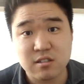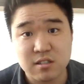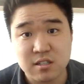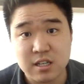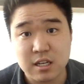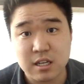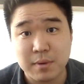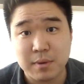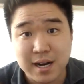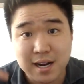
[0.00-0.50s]
to
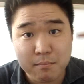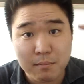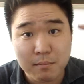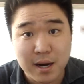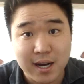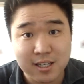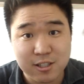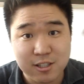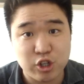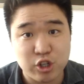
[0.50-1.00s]
see my
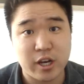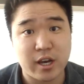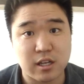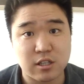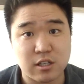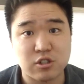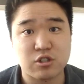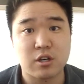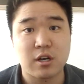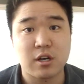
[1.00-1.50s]
mind
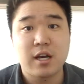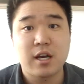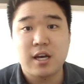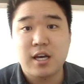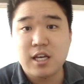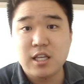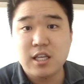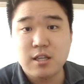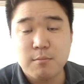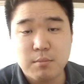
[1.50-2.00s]
change.
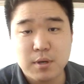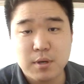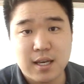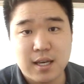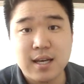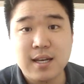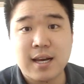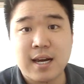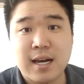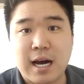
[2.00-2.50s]
In the
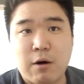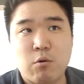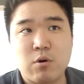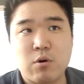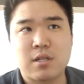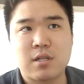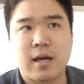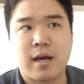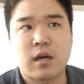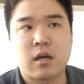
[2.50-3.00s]
beginning, I
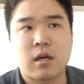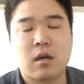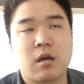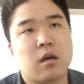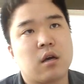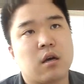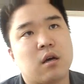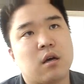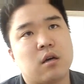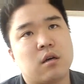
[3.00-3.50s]
was like,
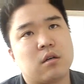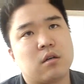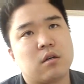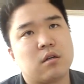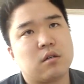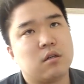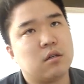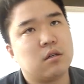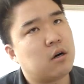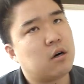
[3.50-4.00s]

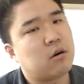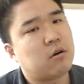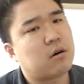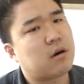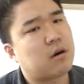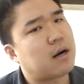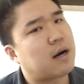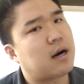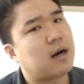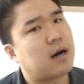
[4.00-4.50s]
you
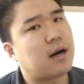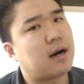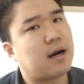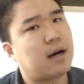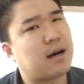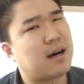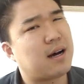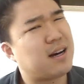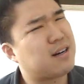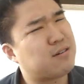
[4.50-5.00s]
know,
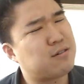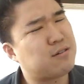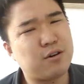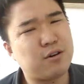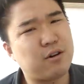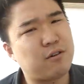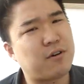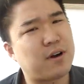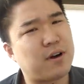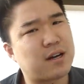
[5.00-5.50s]
I don't
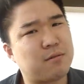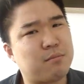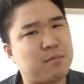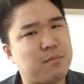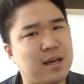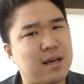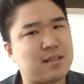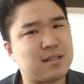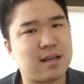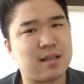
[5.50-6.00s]
know if I could
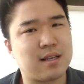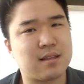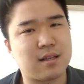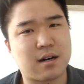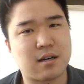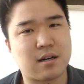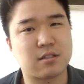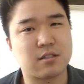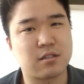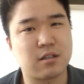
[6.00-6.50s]
make
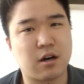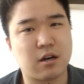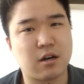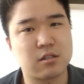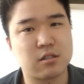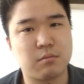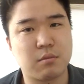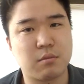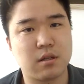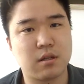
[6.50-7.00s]

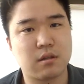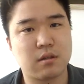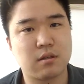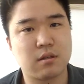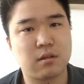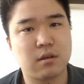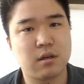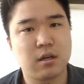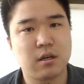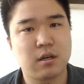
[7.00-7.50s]
$10,000 a
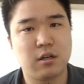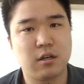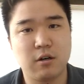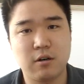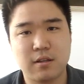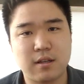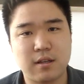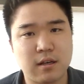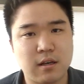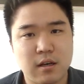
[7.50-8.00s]
month. You
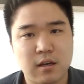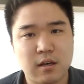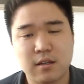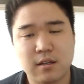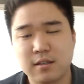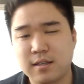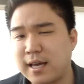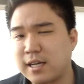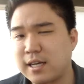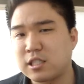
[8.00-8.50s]
know,
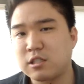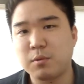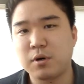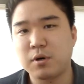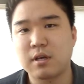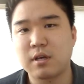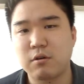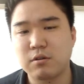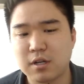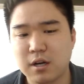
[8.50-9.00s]
the next
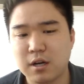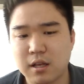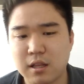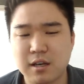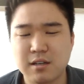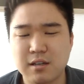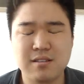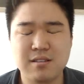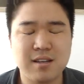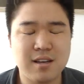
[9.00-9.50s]
month I was kind
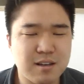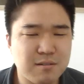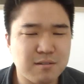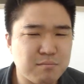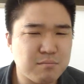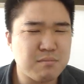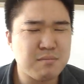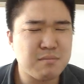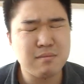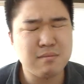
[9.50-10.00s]
of like,
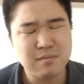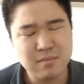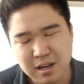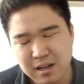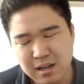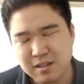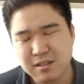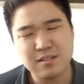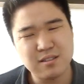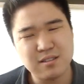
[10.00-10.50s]
yeah,
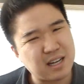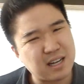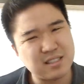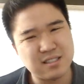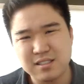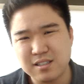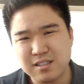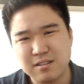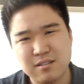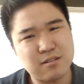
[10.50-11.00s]
I
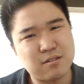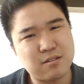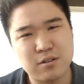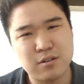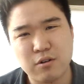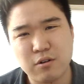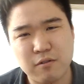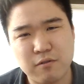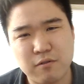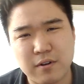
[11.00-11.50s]
still don't
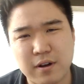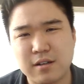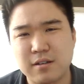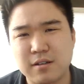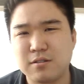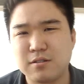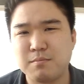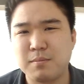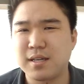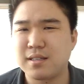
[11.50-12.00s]
know if I
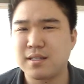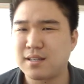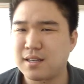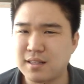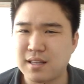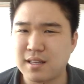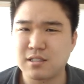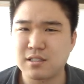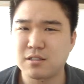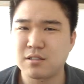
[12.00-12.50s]
could make
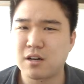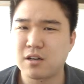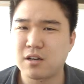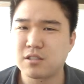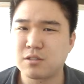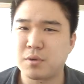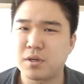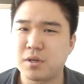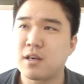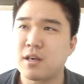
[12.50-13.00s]
$10,000
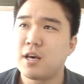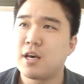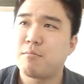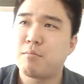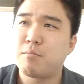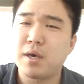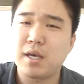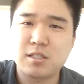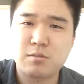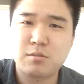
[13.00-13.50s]
a
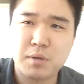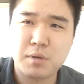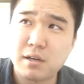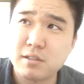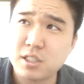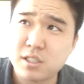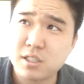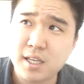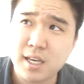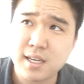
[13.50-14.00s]
month. Maybe I
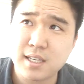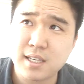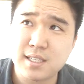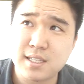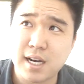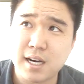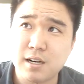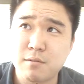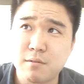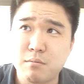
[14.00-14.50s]
should take it
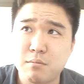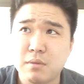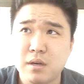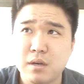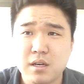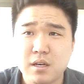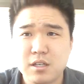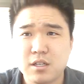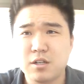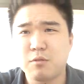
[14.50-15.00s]
down and,
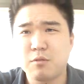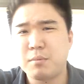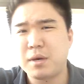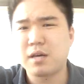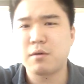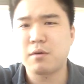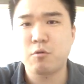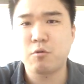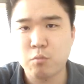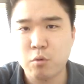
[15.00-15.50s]
you know,
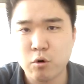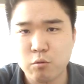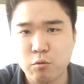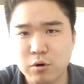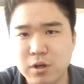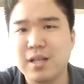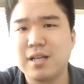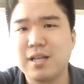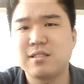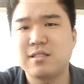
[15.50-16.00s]
make it a more
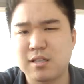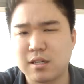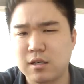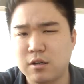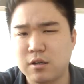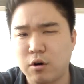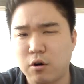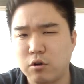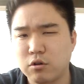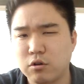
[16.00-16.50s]

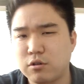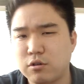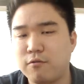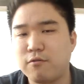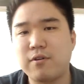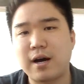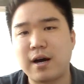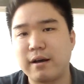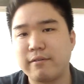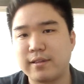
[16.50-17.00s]
realistic goal to
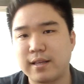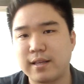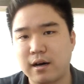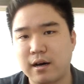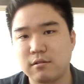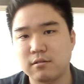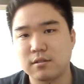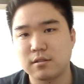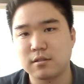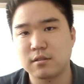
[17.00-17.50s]

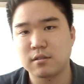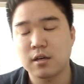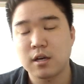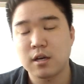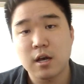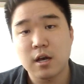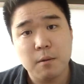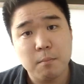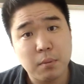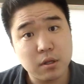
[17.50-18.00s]
$5,000.
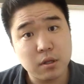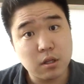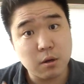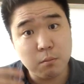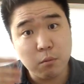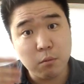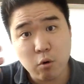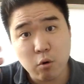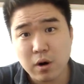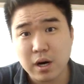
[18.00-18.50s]
But the
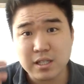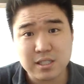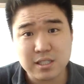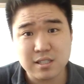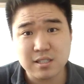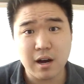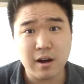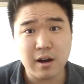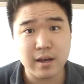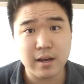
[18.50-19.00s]
more I
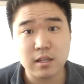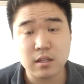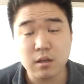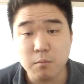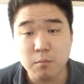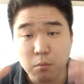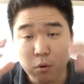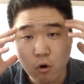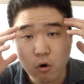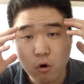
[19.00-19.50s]
saw it,
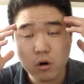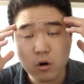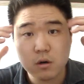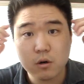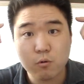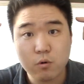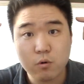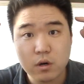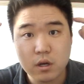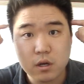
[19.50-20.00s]
the
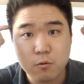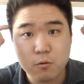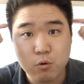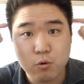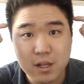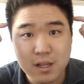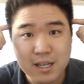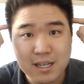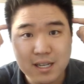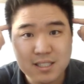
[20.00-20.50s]
more
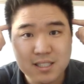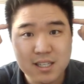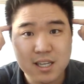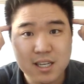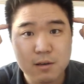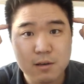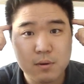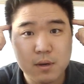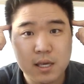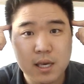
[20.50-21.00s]

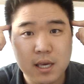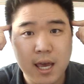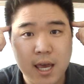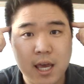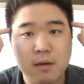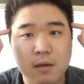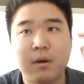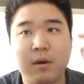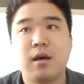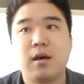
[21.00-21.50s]
realistic it
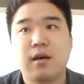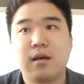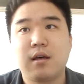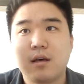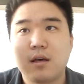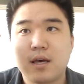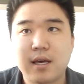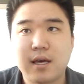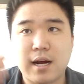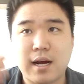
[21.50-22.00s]
became,
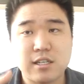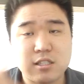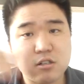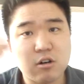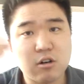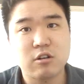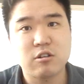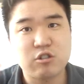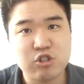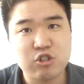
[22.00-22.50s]
and I
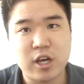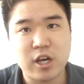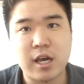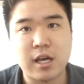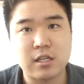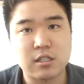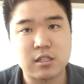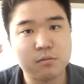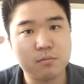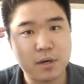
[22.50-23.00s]
started to
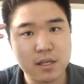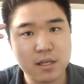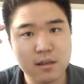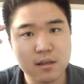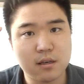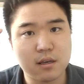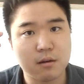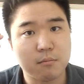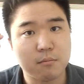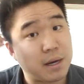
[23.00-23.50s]
change my
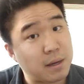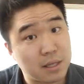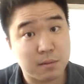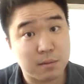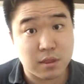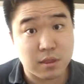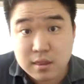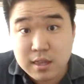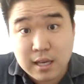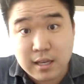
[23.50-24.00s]
thinking. My
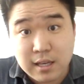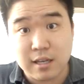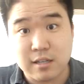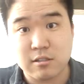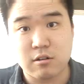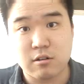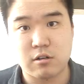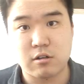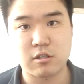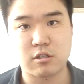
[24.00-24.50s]
thinking
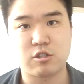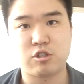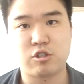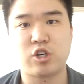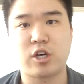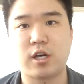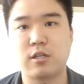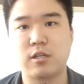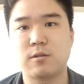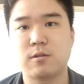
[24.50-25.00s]
started to
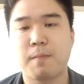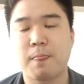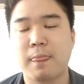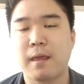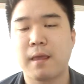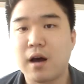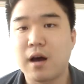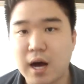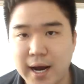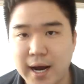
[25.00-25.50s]
change.
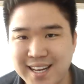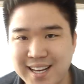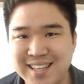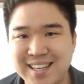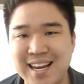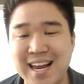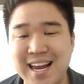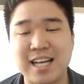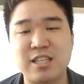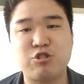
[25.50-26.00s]
I
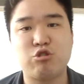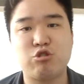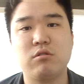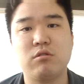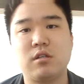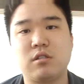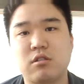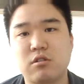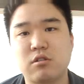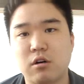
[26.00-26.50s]

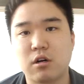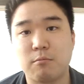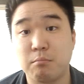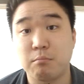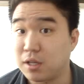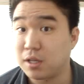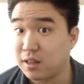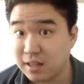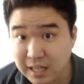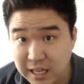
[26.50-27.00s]
naturally started
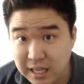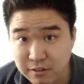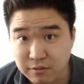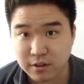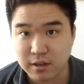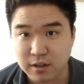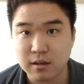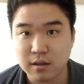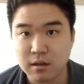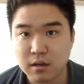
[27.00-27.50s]

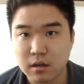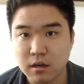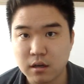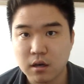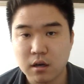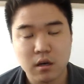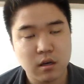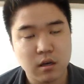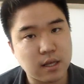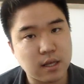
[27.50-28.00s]
believing
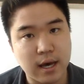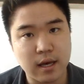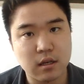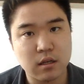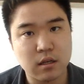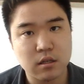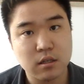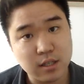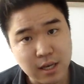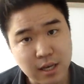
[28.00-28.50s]

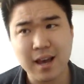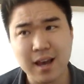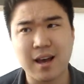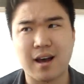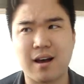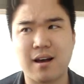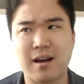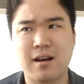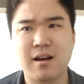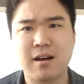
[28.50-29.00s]
that,
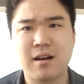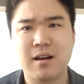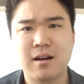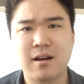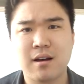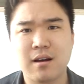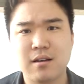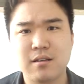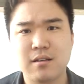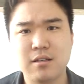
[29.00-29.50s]
yeah,
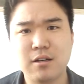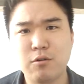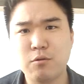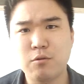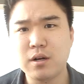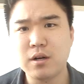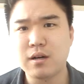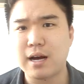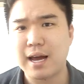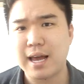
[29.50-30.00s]
you know
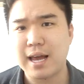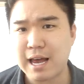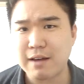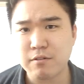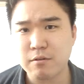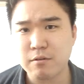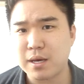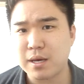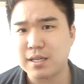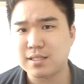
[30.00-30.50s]
what, I
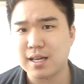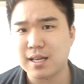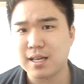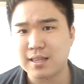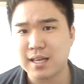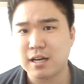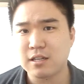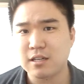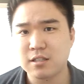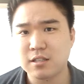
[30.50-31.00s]
haven't made
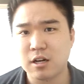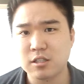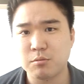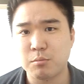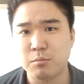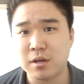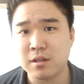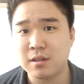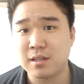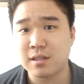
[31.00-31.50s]
$10,000 a
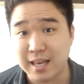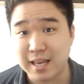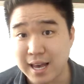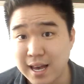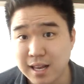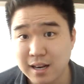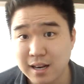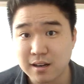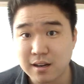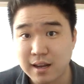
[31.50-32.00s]
month
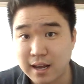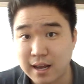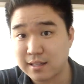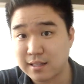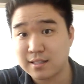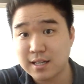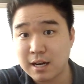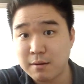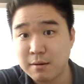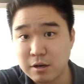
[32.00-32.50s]
yet. At
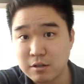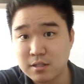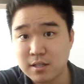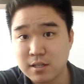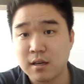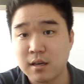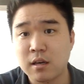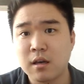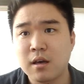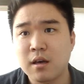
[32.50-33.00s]
the time I was
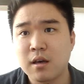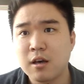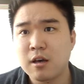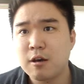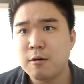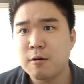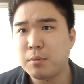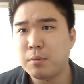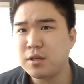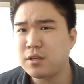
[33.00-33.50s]
thinking,
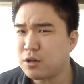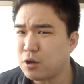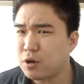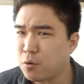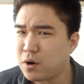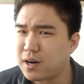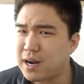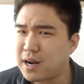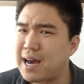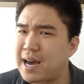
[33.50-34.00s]
but you know
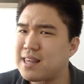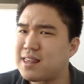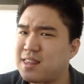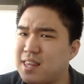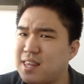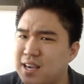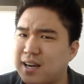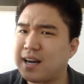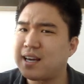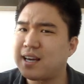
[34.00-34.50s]
what, I
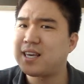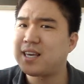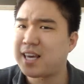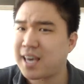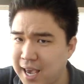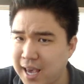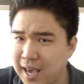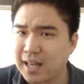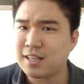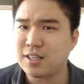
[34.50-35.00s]
think I
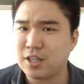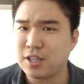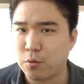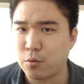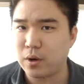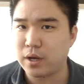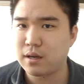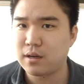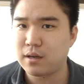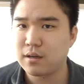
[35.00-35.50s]
can
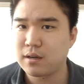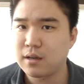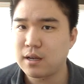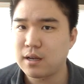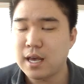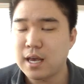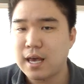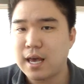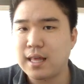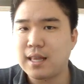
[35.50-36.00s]
do it.
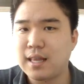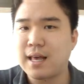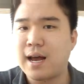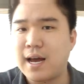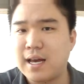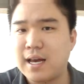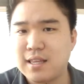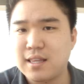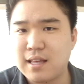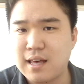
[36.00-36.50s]
And
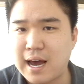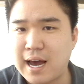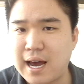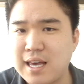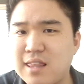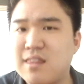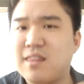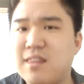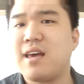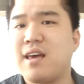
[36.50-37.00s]

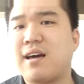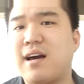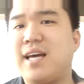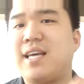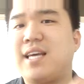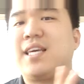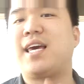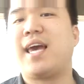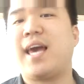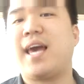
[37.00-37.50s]
I think
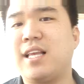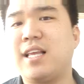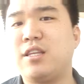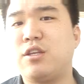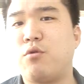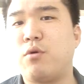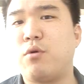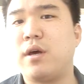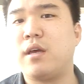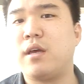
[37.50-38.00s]
I can do